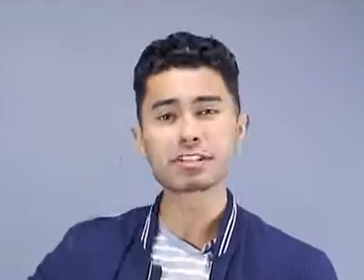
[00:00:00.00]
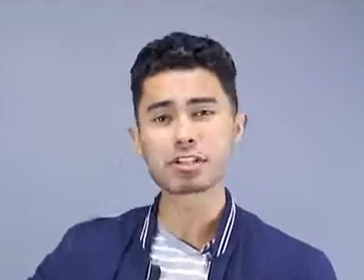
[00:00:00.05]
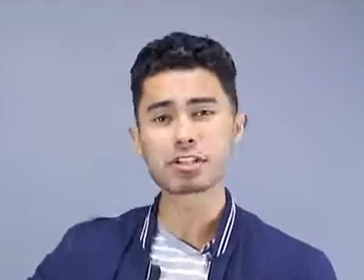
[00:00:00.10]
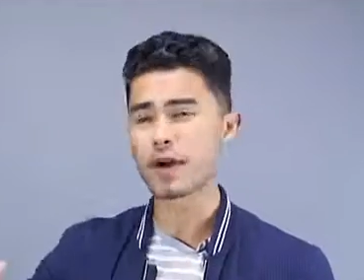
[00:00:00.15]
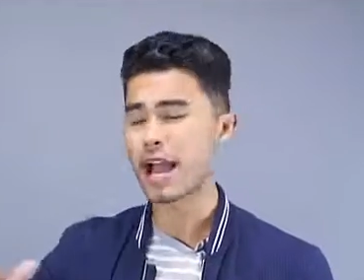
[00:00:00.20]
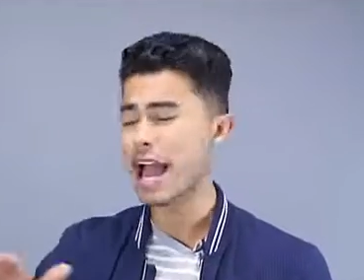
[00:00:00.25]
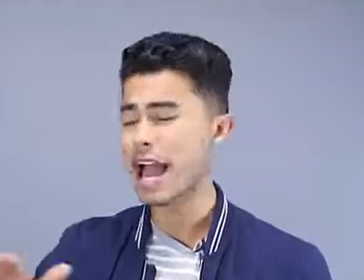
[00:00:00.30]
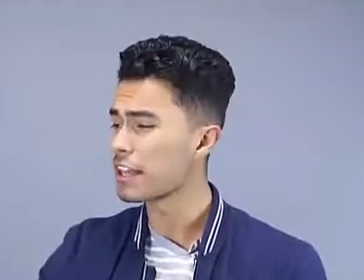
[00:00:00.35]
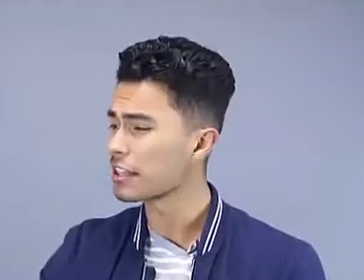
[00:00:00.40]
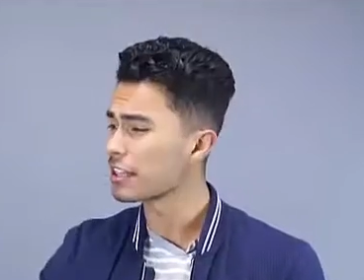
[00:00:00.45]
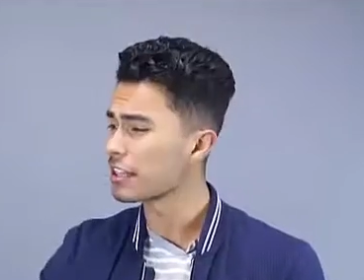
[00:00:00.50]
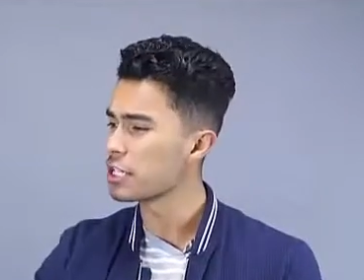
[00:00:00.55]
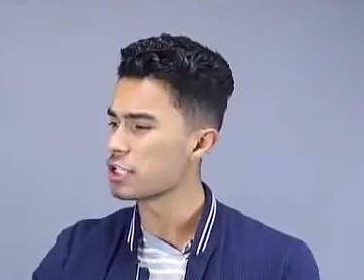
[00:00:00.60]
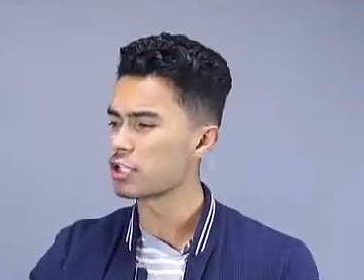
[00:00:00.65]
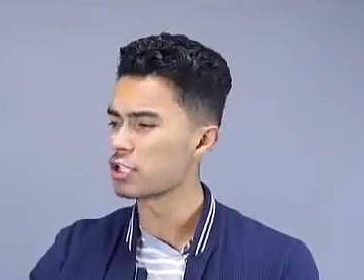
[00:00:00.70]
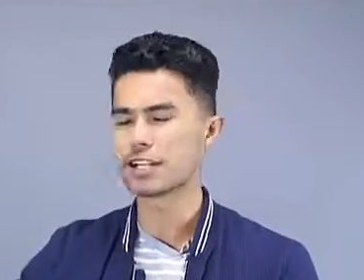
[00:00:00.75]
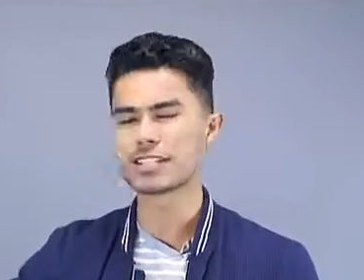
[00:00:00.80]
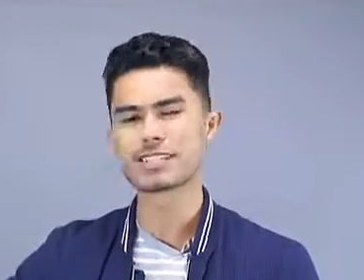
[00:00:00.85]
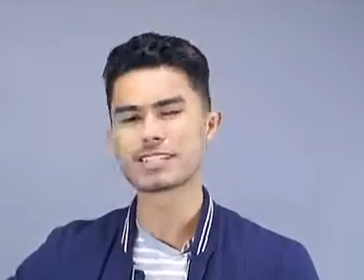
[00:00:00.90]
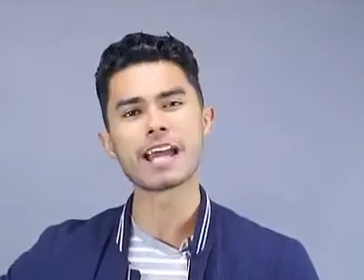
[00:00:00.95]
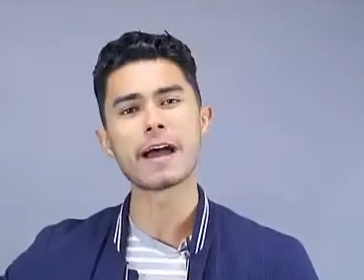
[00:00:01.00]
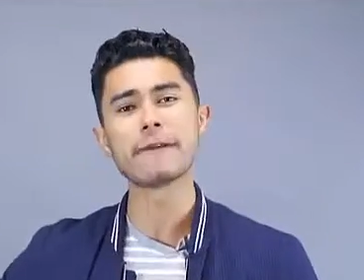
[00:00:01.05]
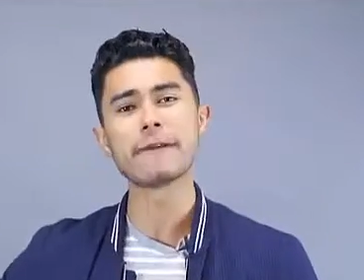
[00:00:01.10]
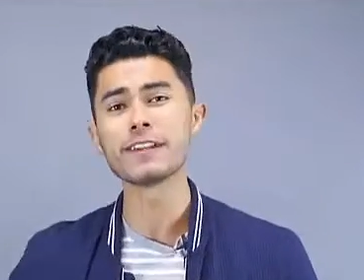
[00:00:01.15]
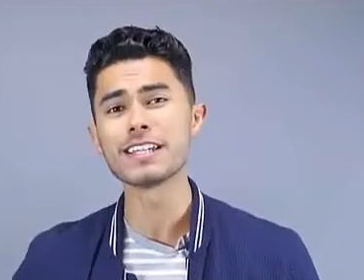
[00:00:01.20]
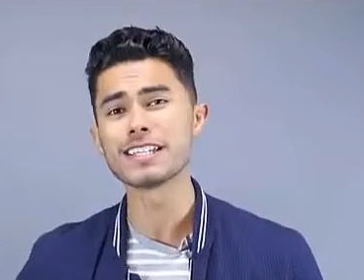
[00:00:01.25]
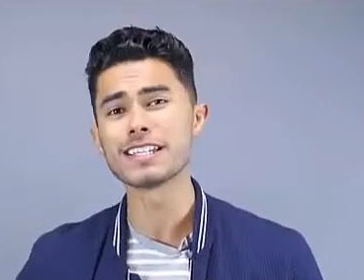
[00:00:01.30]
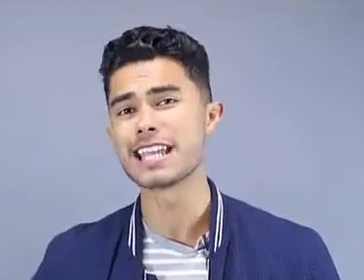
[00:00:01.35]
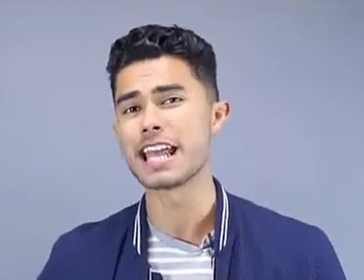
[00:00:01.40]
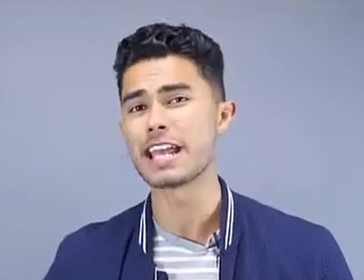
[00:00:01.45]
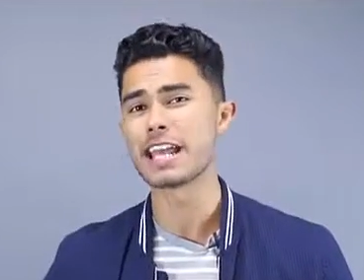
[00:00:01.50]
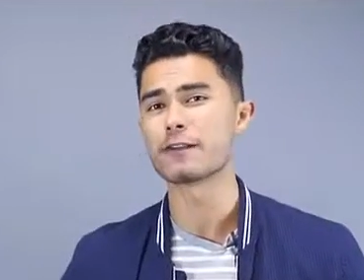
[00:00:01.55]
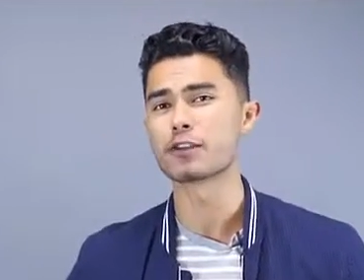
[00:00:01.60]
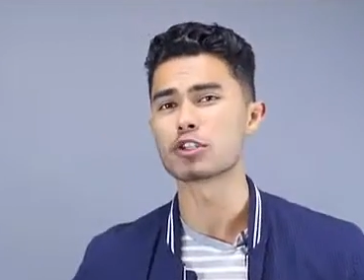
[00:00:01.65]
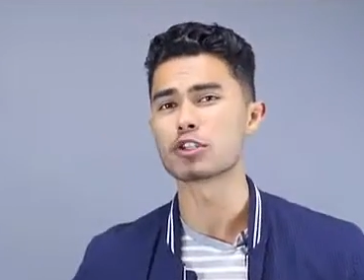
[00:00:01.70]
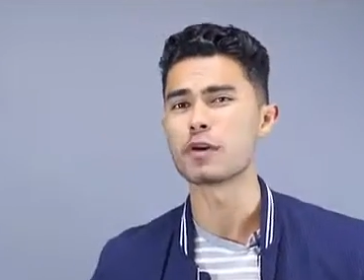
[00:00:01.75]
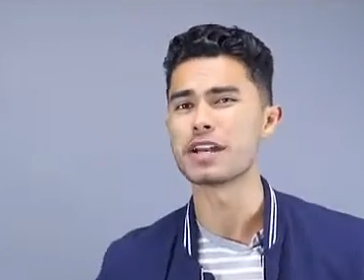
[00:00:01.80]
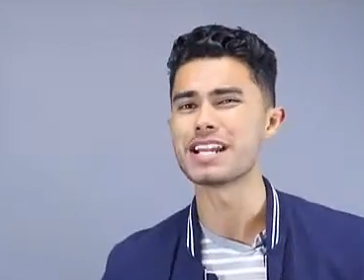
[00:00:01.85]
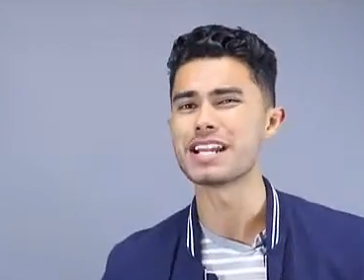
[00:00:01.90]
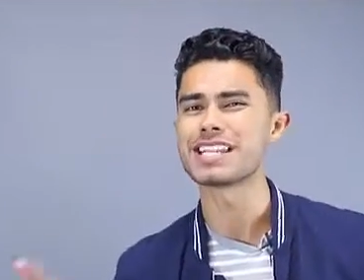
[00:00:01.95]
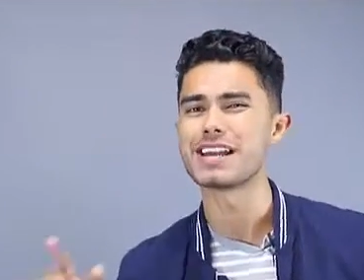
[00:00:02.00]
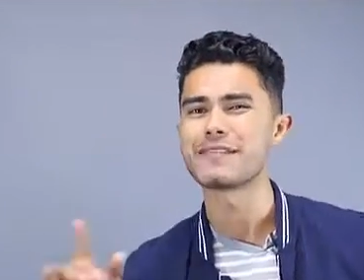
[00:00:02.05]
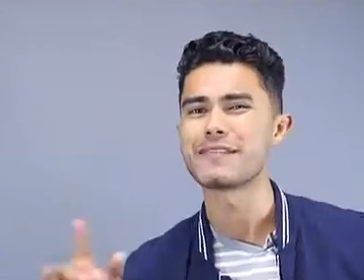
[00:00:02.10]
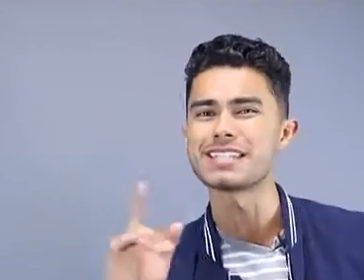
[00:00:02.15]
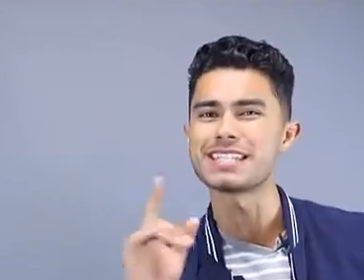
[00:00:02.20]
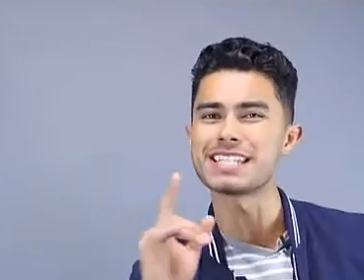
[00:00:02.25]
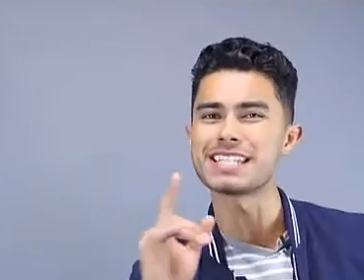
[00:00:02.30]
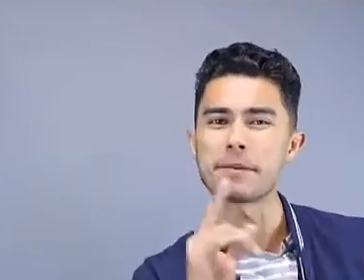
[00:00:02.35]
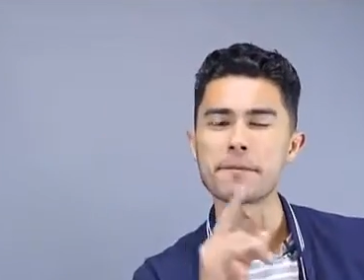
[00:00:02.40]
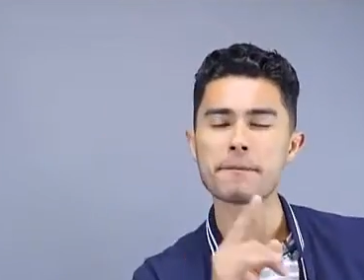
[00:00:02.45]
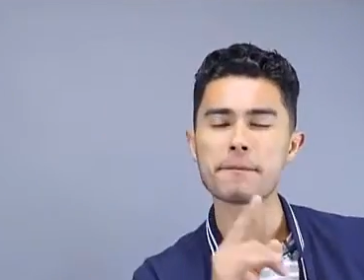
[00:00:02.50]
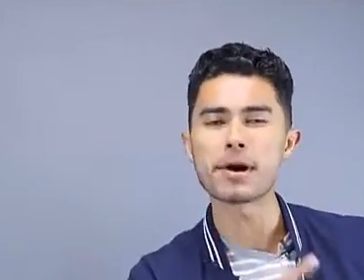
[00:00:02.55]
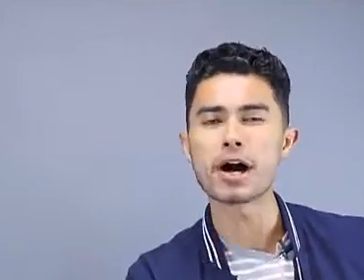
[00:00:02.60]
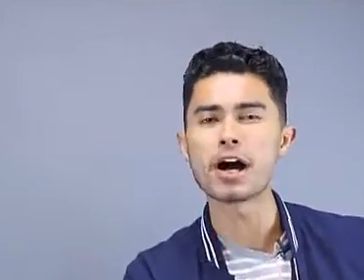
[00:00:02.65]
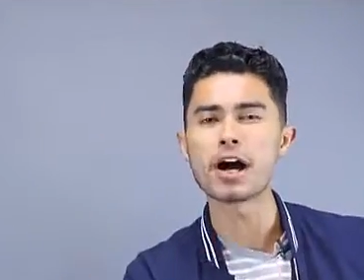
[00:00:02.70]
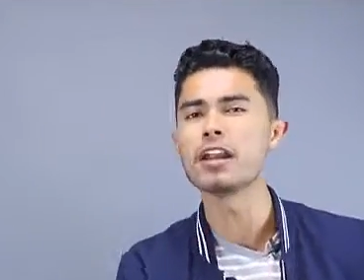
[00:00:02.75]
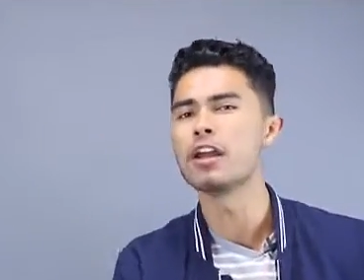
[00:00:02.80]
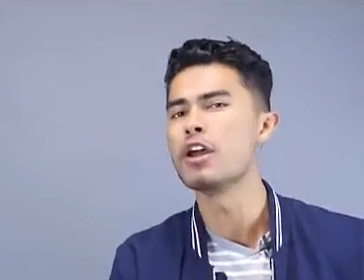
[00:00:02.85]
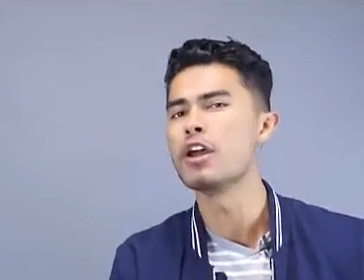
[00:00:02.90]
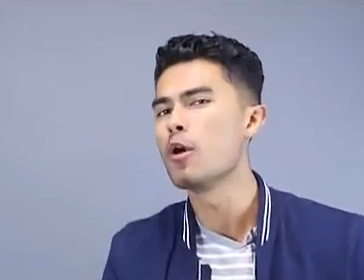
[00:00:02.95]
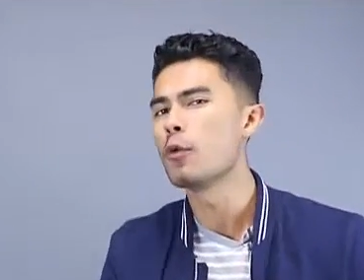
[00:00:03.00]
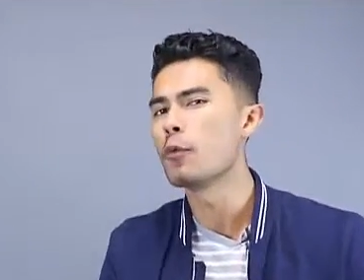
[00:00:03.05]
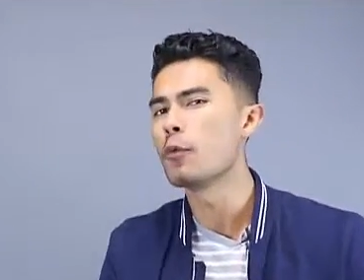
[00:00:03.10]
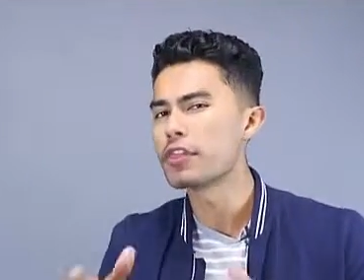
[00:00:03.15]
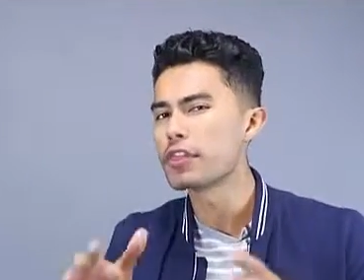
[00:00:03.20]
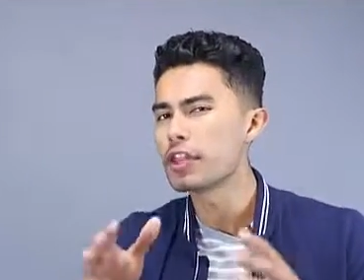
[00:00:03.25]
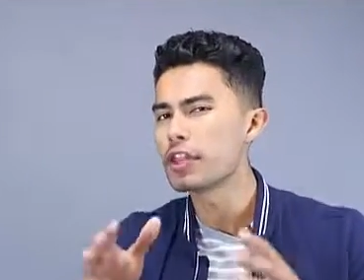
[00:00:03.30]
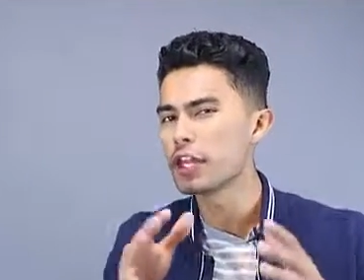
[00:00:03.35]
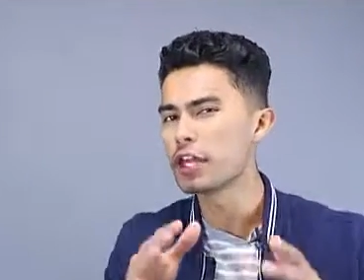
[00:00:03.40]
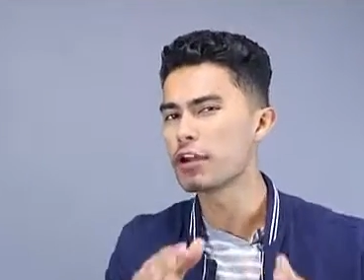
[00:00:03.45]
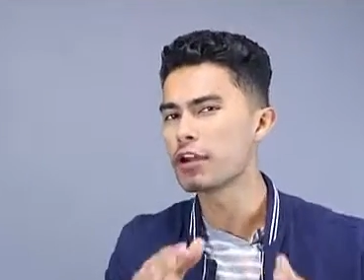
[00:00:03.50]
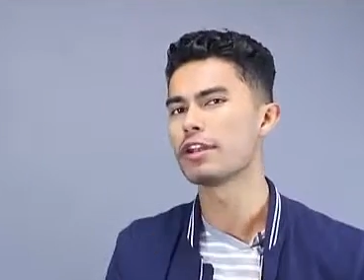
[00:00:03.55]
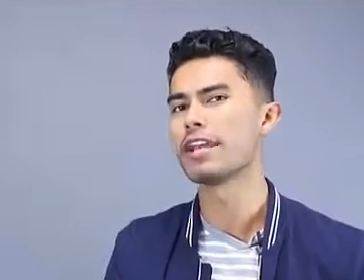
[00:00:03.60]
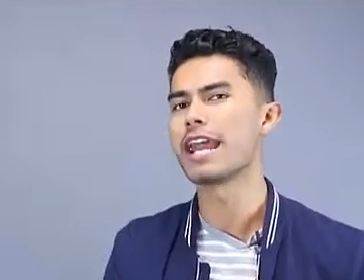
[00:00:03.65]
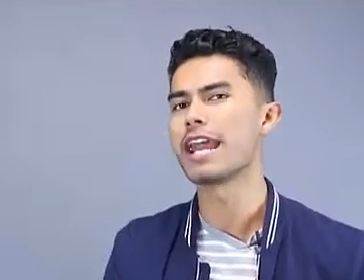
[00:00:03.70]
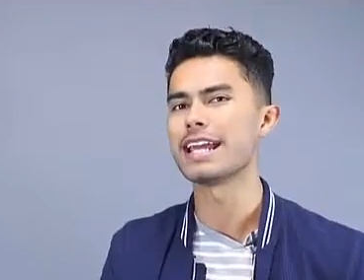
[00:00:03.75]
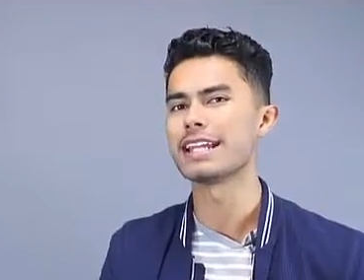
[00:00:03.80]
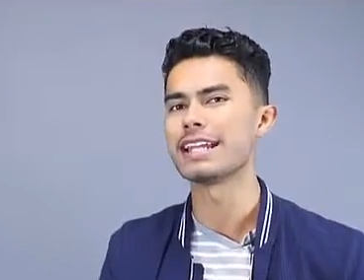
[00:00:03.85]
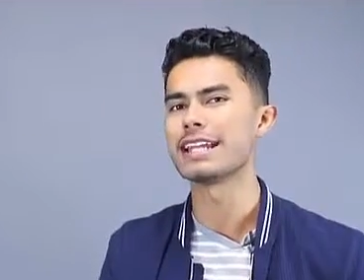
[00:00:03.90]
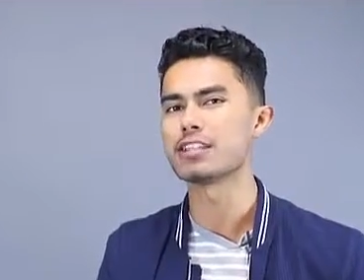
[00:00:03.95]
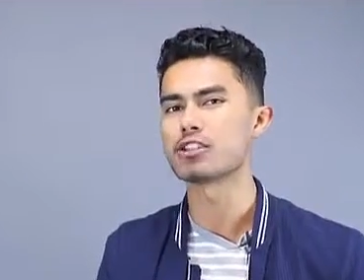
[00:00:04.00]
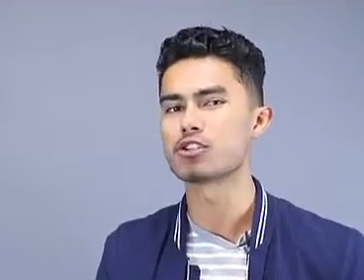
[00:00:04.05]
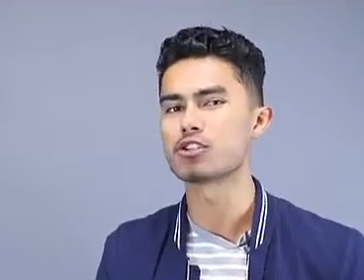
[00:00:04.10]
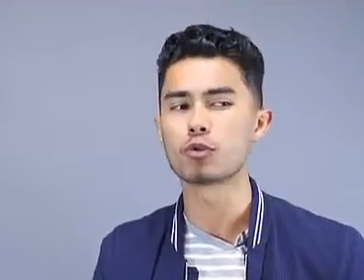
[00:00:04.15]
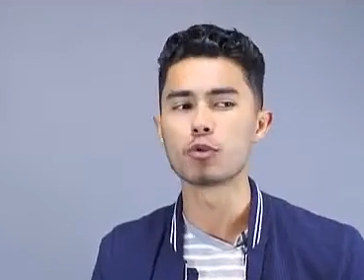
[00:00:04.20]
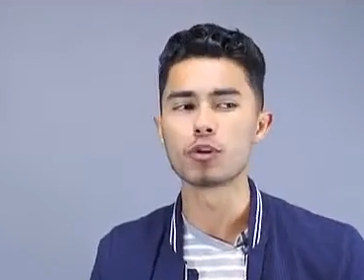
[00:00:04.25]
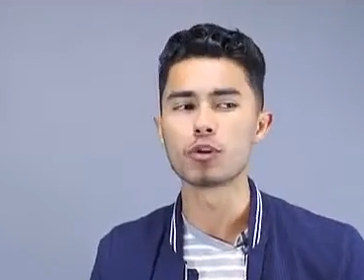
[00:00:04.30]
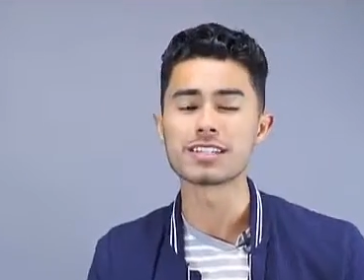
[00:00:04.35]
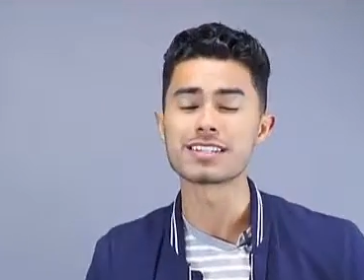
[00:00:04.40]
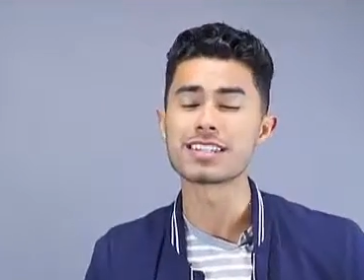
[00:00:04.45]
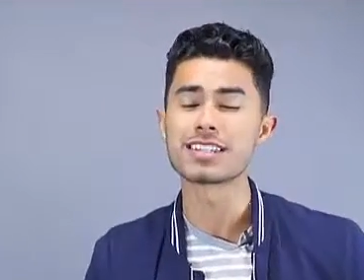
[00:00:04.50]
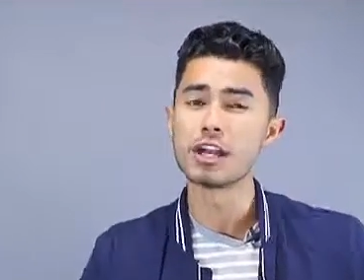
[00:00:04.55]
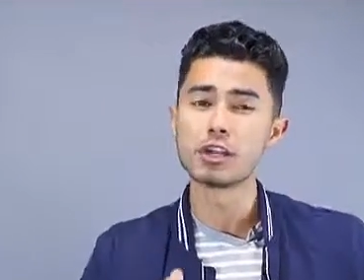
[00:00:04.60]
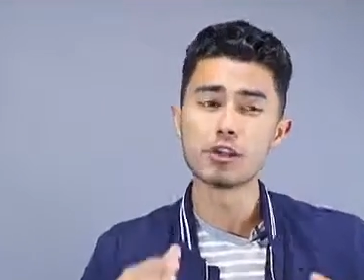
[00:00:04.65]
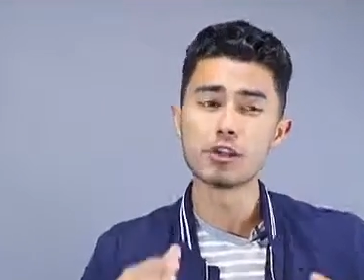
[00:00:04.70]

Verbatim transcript: So athleisure is definitely staying for 2017, but with a little 90s twist,